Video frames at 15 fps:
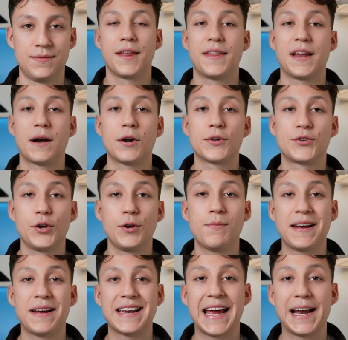There are two
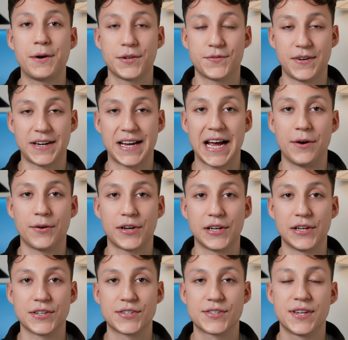main areas for
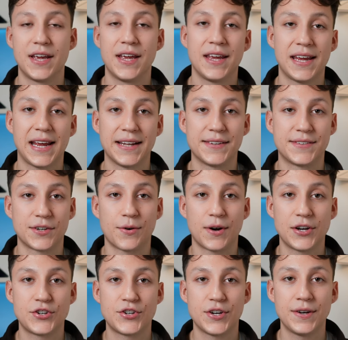calculus:
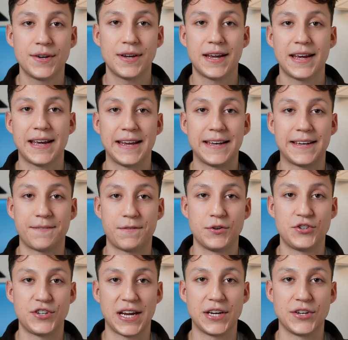integration and
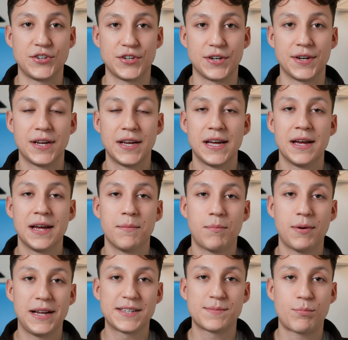differentiation,
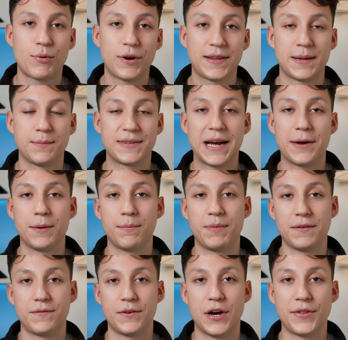but let's break them down a
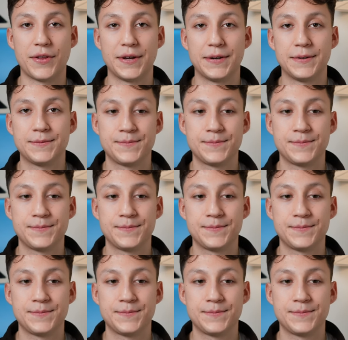bit further.